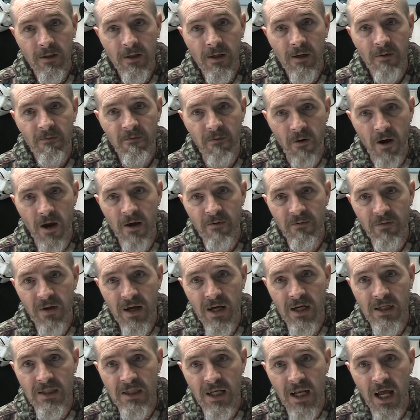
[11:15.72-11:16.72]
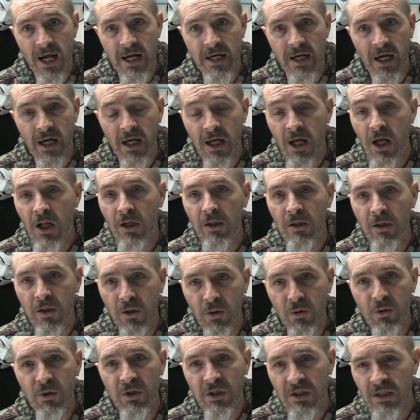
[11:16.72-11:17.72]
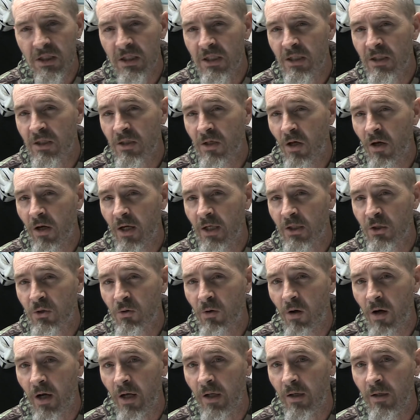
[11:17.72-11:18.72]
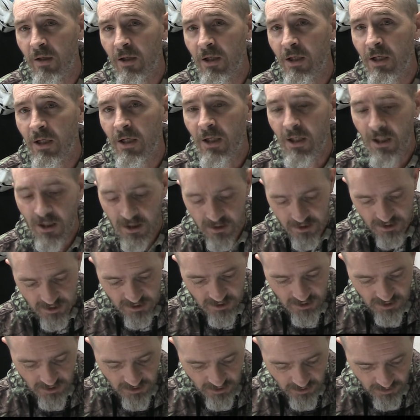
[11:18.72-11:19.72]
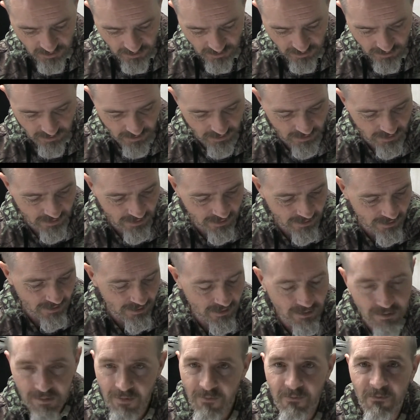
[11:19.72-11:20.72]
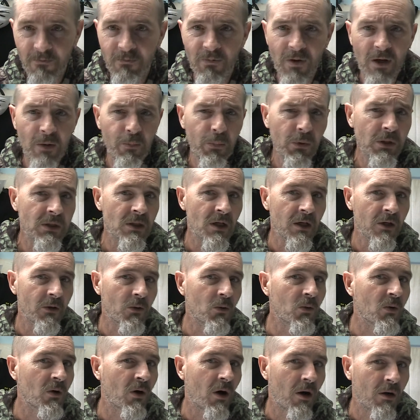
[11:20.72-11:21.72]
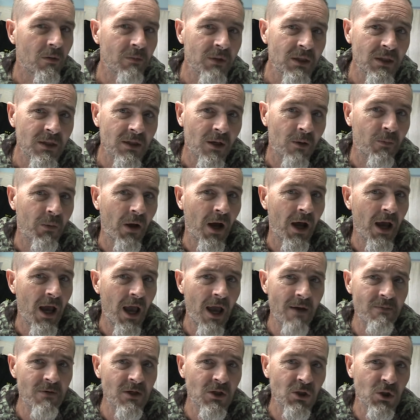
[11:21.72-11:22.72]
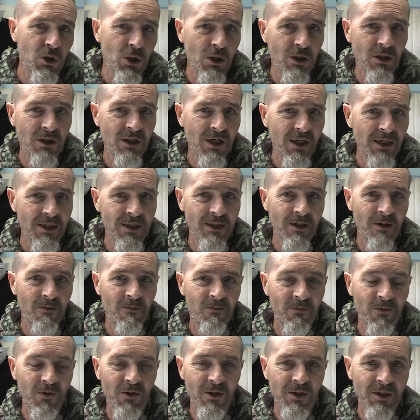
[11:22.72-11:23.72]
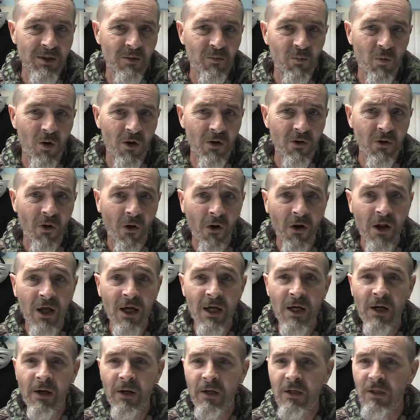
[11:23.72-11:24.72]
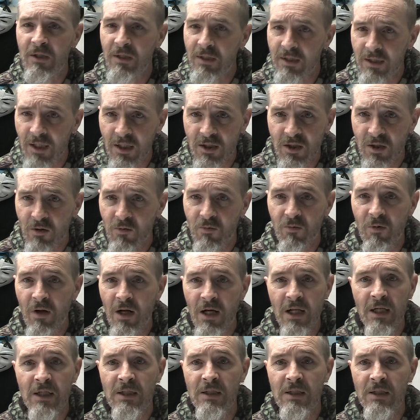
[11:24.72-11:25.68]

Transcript: 5 hours later lose the entire trial. Then Phillipa's little comment about having shit tested first and whatnot doesn't really